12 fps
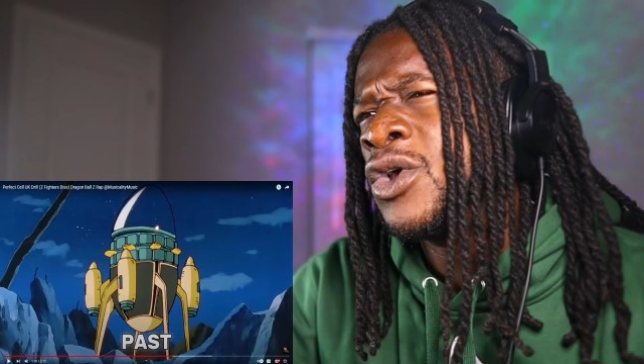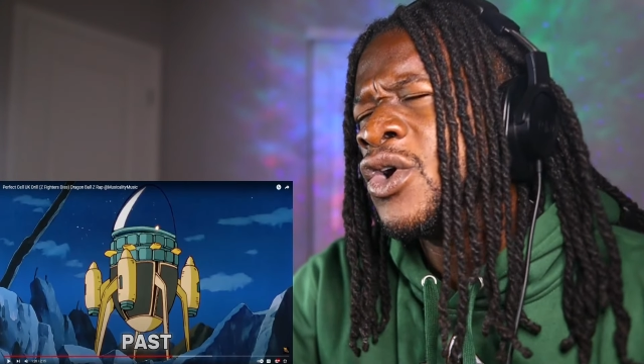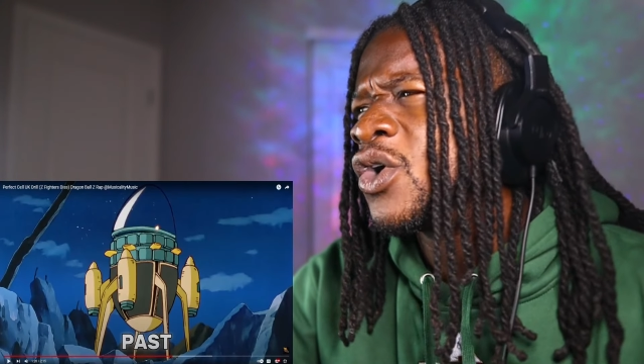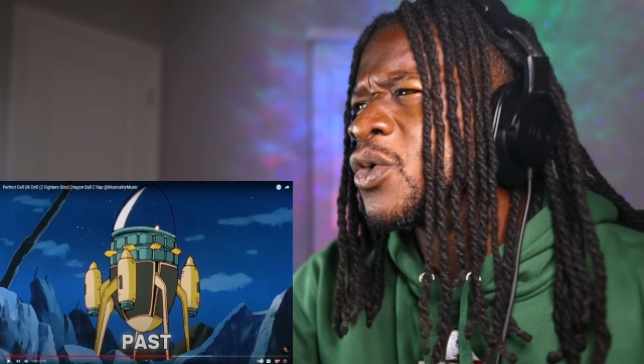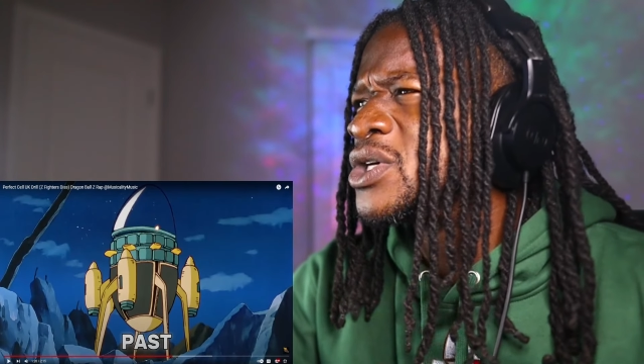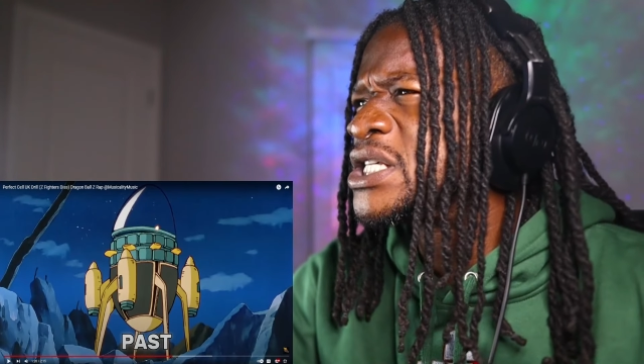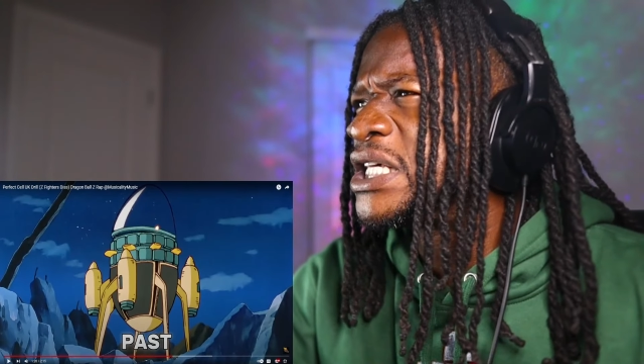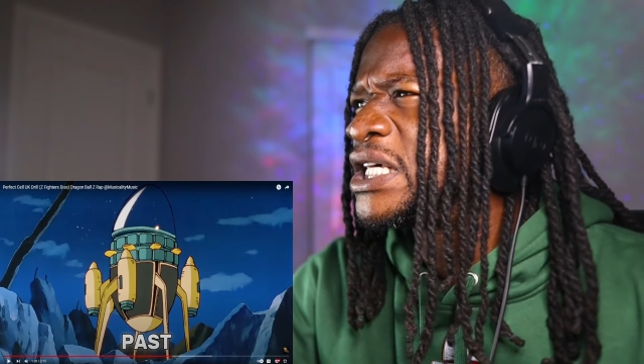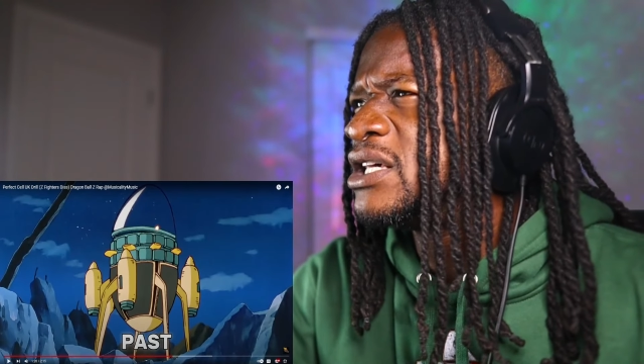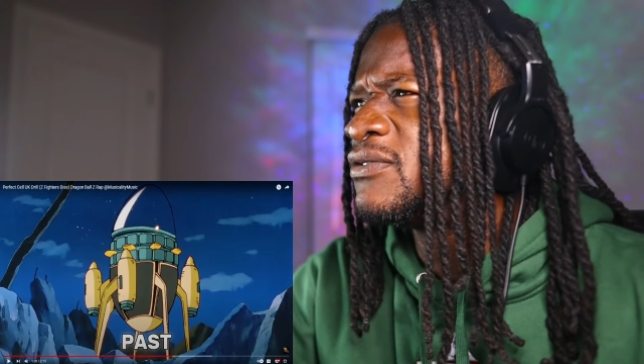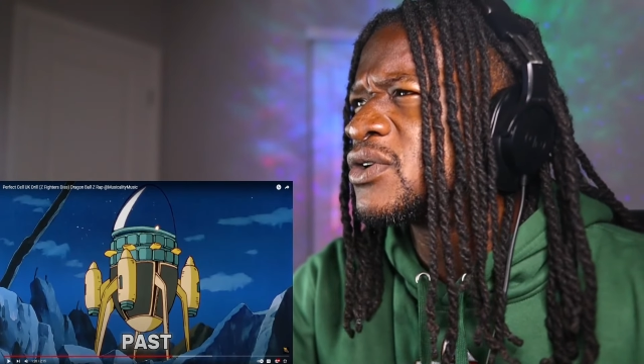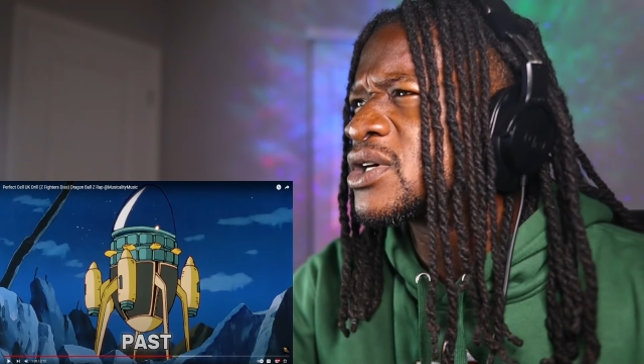Or was he
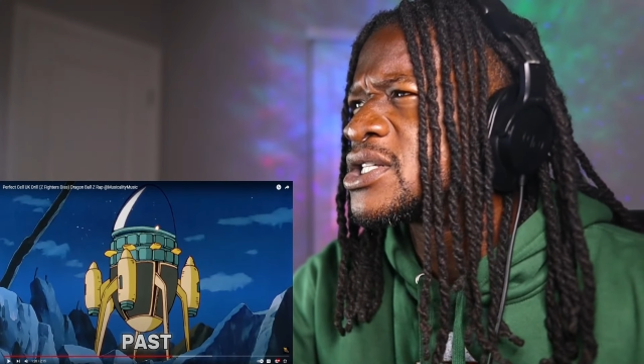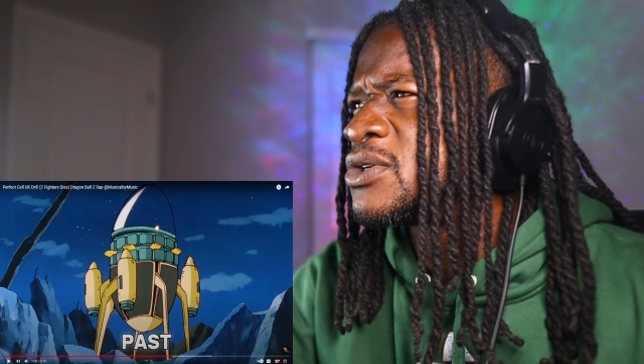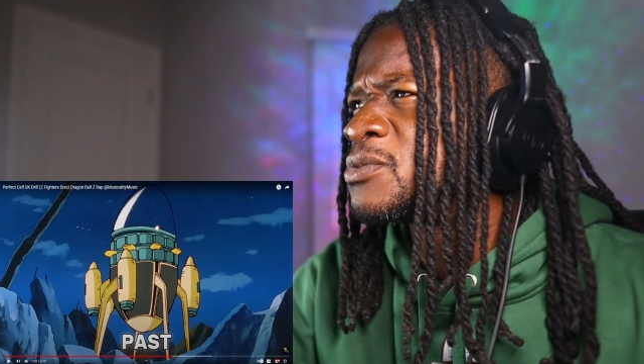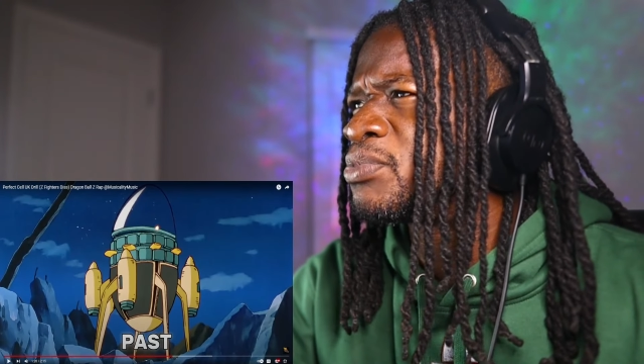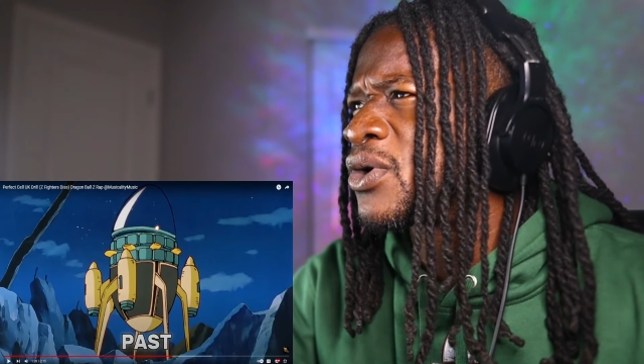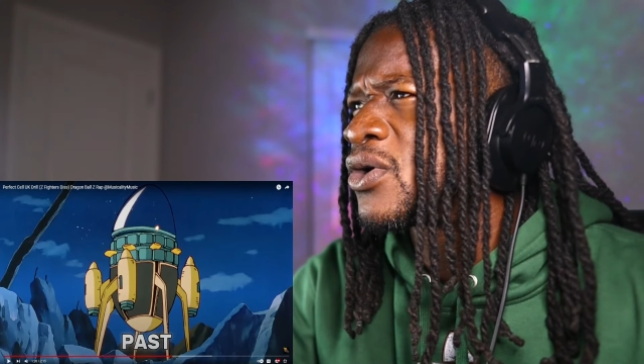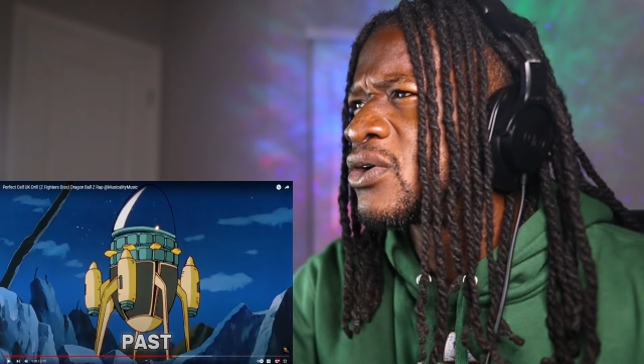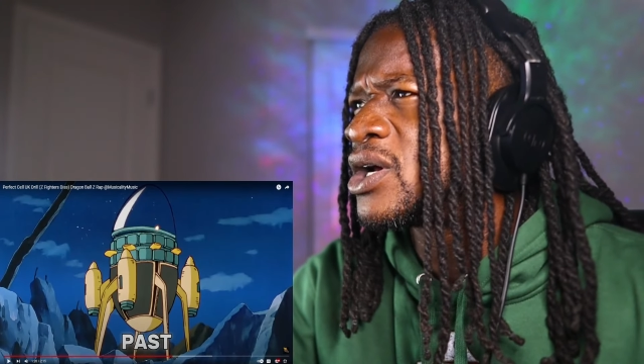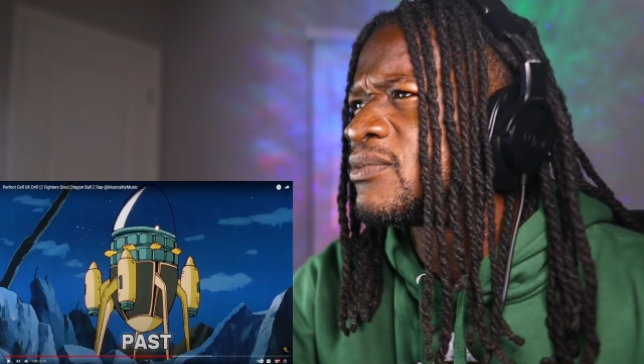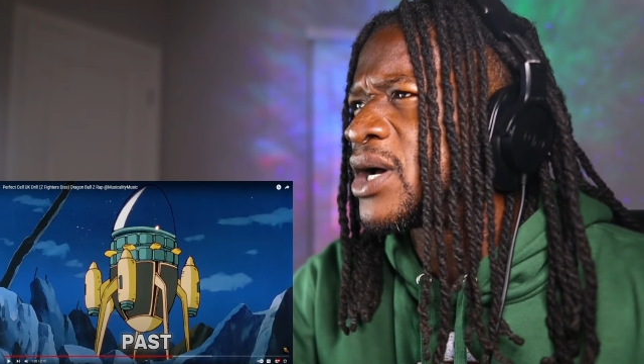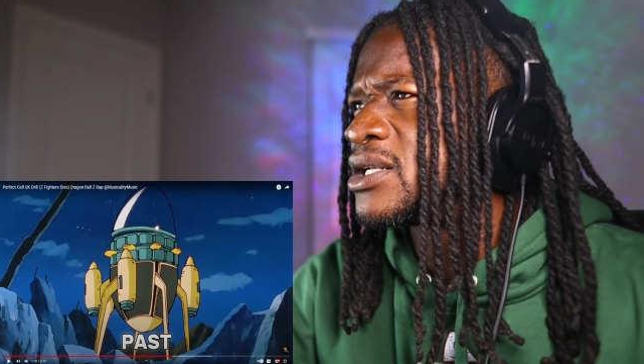evil because he was programmed by